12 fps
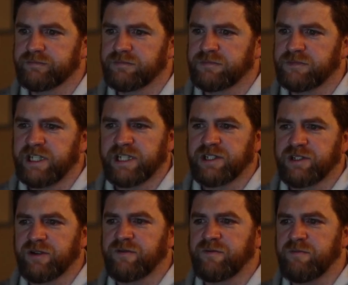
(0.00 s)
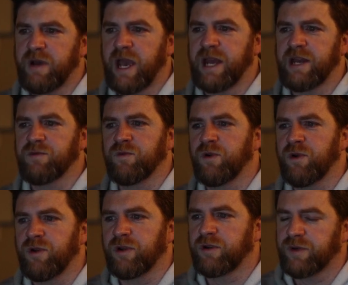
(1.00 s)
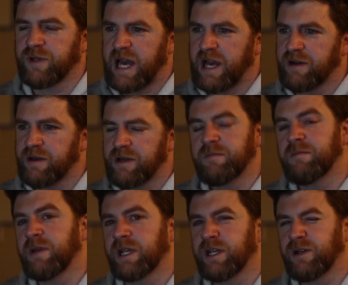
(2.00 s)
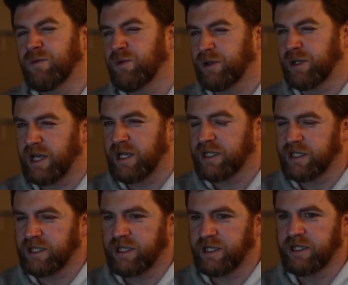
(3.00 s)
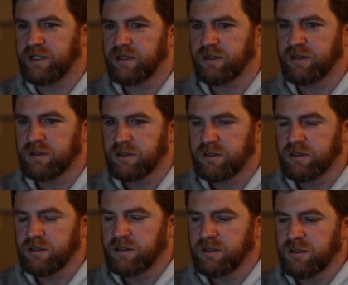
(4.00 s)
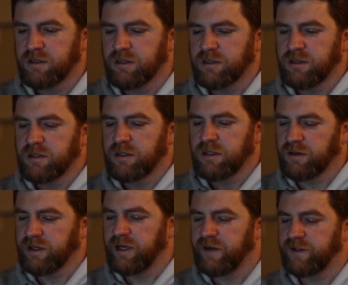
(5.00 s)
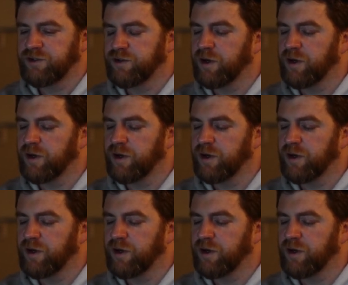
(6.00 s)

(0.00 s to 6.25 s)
just sort of made it work without making it work elegantly. I'm going to have to try